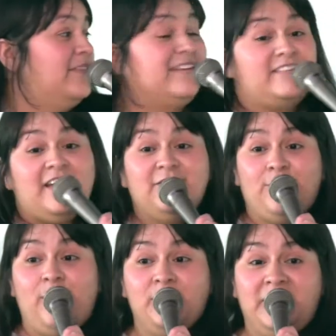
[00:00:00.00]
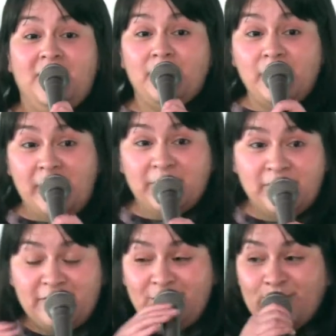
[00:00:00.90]
That said, if you want to become a member
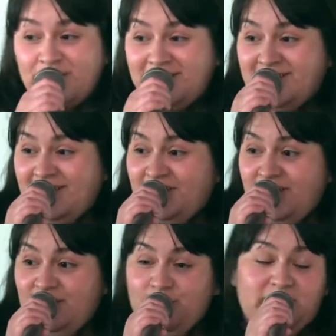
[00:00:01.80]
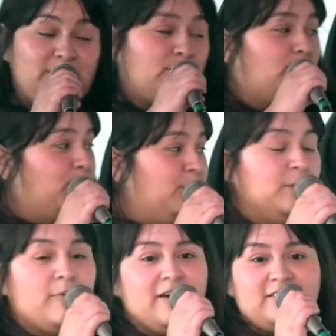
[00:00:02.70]
of the organization, we will
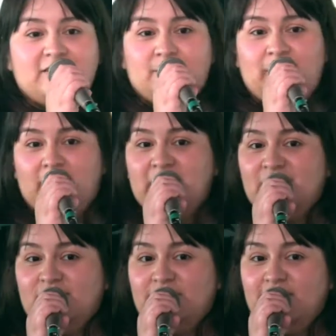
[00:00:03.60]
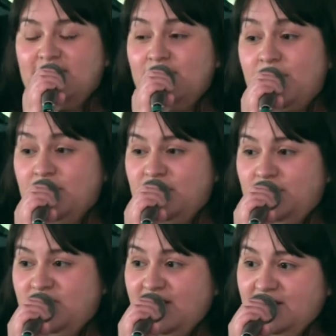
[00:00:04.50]
be processing payments over at the
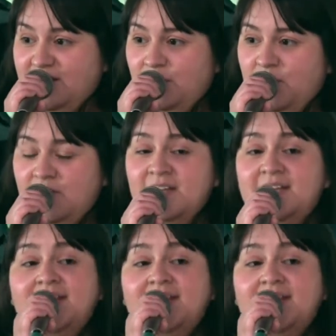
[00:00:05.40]
membership check-in table.